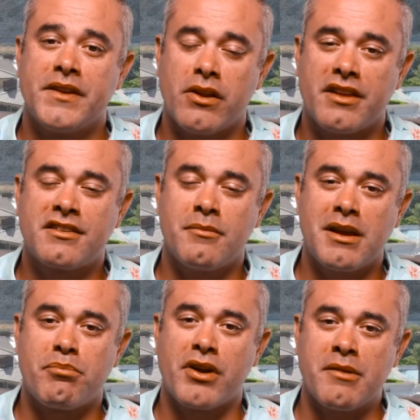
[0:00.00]
you know, that's going to
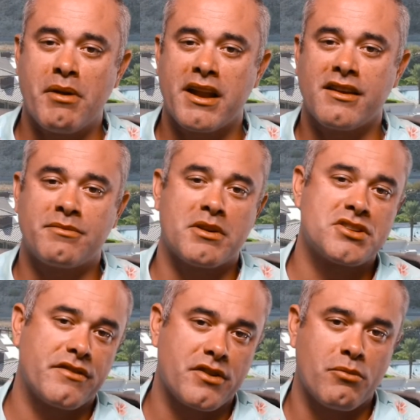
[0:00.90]
be a pretty penny,
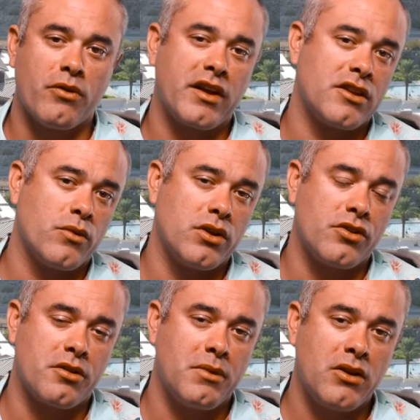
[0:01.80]
especially if you're moving into a
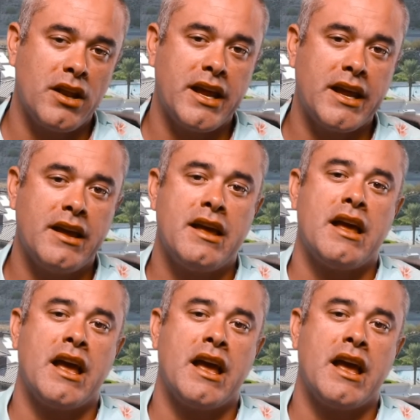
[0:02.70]
new community